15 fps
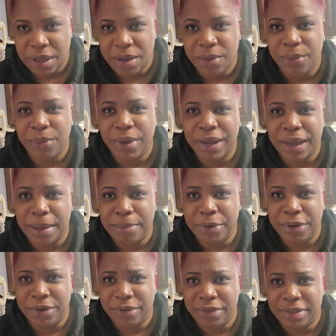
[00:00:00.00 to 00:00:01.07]
when I
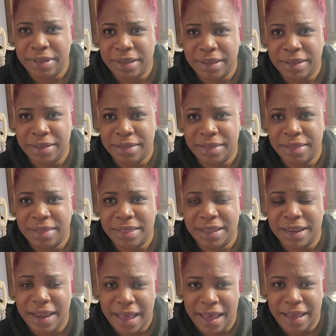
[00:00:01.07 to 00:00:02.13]
posted the
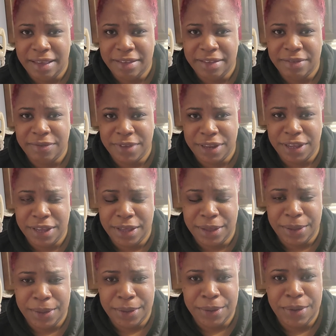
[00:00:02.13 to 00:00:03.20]
last
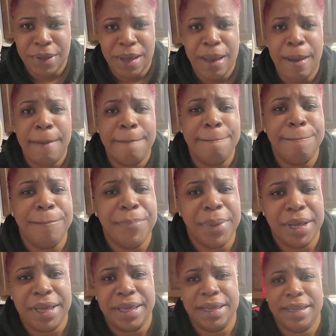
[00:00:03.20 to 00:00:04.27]
video,
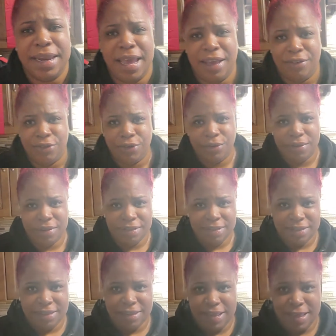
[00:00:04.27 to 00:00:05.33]
but as you can
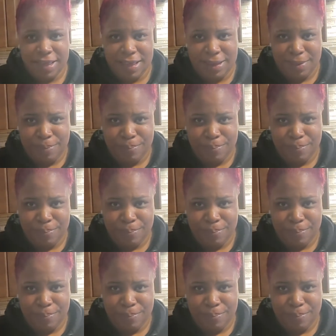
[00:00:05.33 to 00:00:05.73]
see